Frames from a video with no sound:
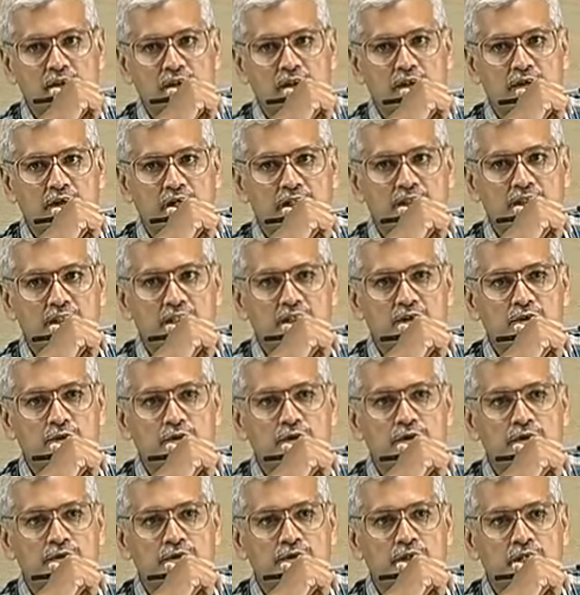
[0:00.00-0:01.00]
Now as I
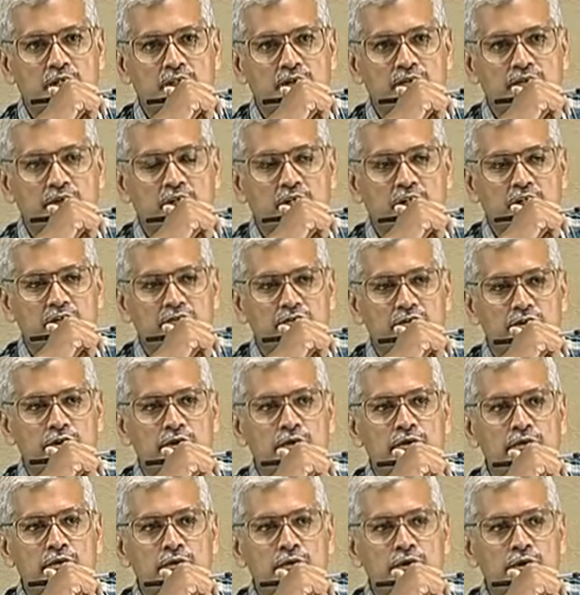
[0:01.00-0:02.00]
told you that we have
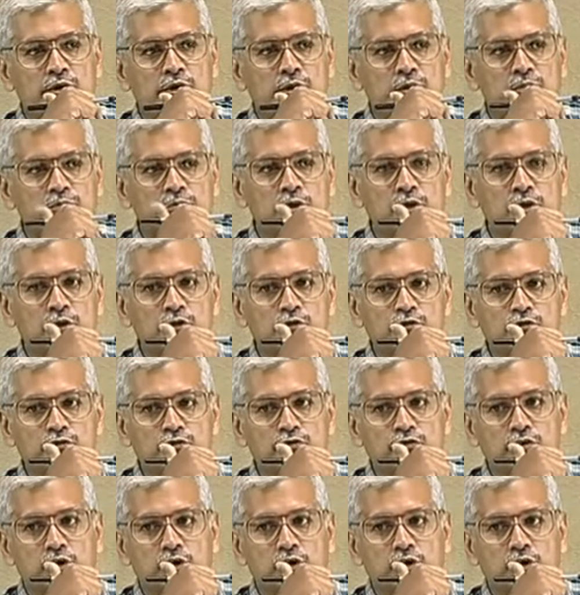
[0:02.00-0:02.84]
to move